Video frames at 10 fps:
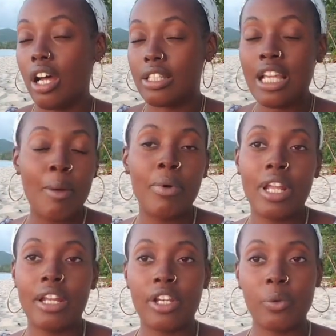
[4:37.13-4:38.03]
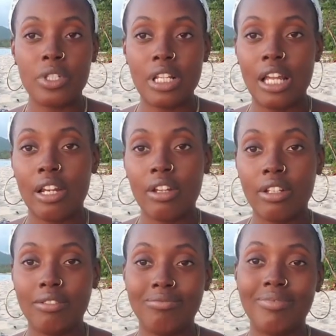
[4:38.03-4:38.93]
On top of that, there was
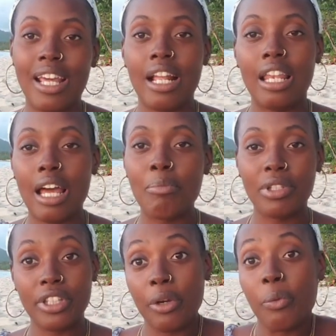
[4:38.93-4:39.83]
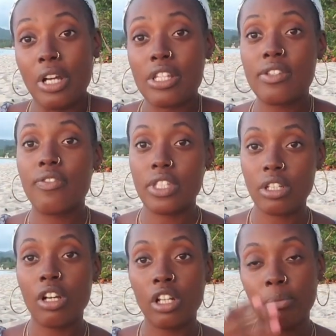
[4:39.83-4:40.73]
there was
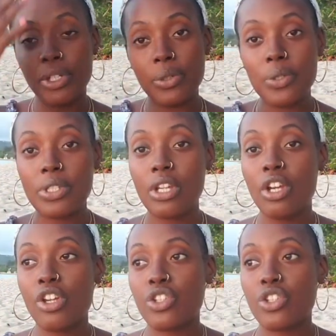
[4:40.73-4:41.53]
physical abuse.